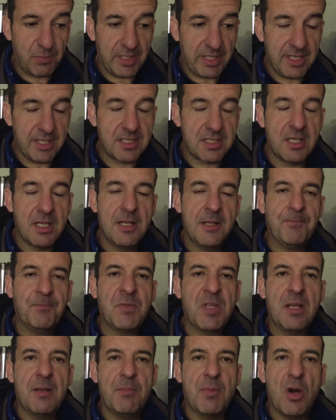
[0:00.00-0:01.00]
place,
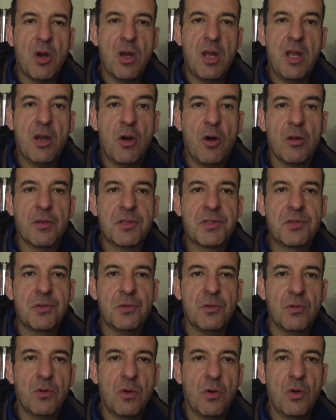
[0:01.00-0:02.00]
but it
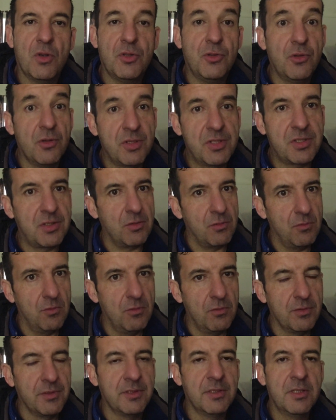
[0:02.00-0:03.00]
also used to
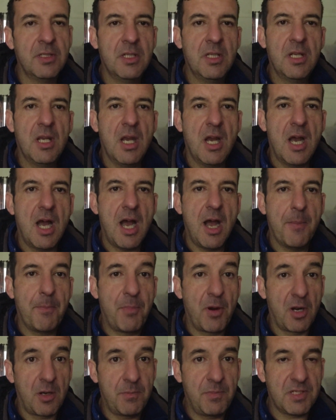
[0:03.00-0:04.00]
own a
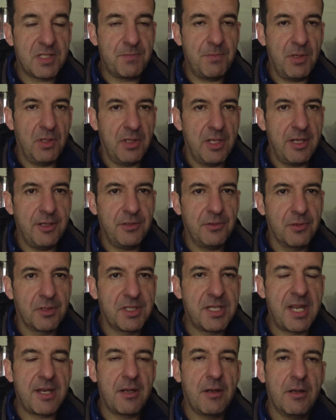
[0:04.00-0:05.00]
purpose-built outdoor
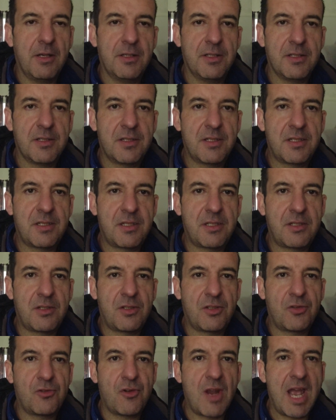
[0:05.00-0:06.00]
centre in
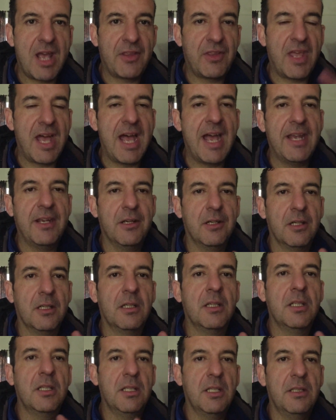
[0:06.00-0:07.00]
Strathire
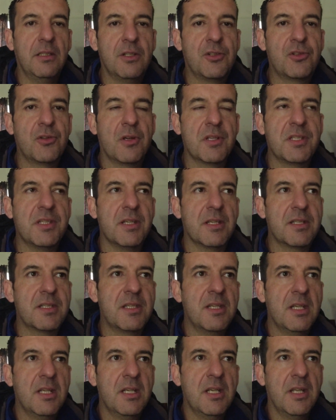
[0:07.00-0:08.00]
in the Trossachs.
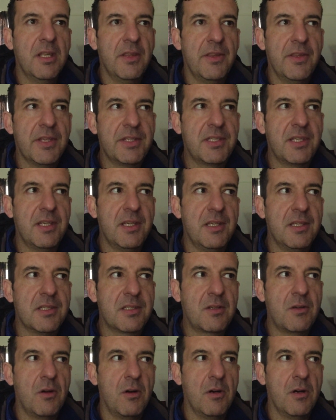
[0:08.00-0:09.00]
This is
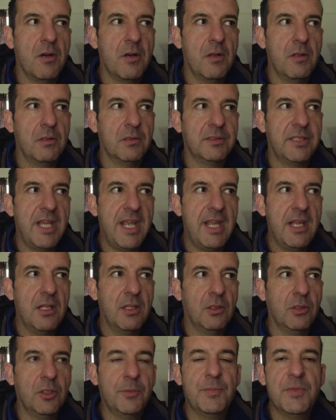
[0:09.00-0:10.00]
called
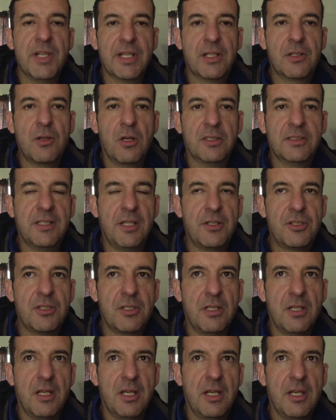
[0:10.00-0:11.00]
Lubnig Cottage,
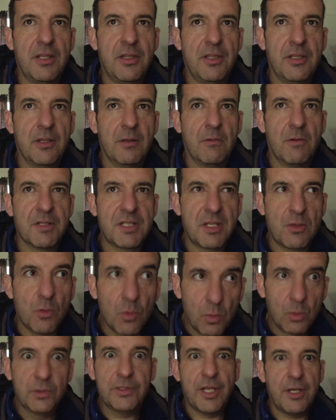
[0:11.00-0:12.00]
and there was an
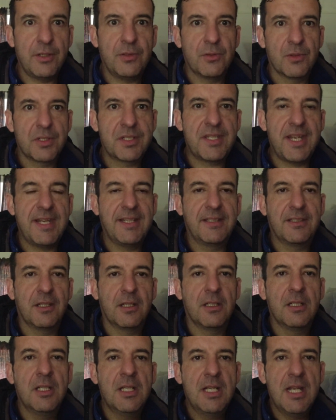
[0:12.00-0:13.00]
old outdoor
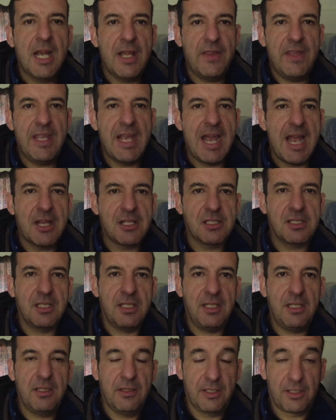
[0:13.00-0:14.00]
centre, and they
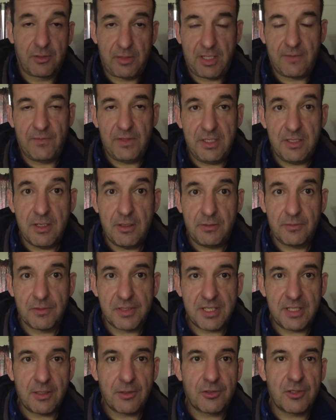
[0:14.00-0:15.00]
actually, the Craigvenine Outdoor
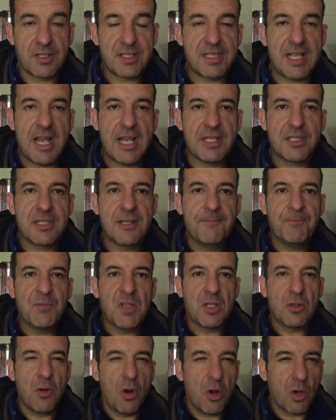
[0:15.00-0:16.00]
Centre Trust, that is,
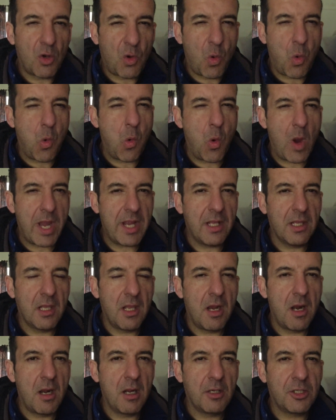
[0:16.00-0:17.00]
got quite a
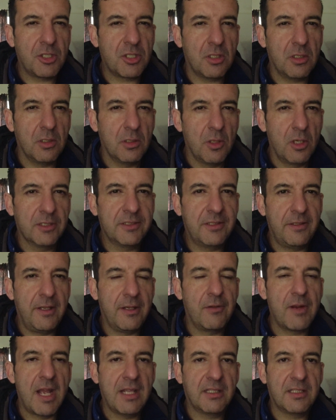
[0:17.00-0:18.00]
large lottery
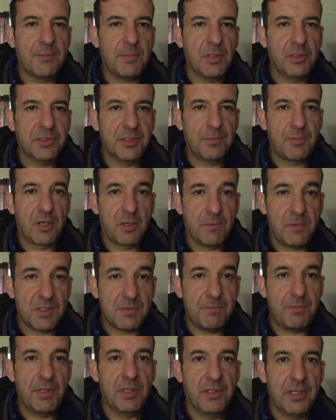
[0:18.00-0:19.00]
grant to build a
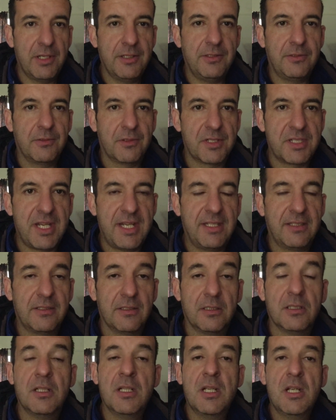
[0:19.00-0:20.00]
purpose-built outdoor
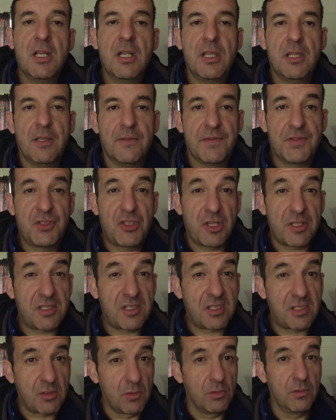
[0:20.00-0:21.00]
centre. They've
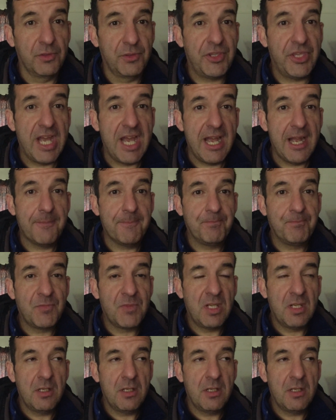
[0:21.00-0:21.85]
just sold that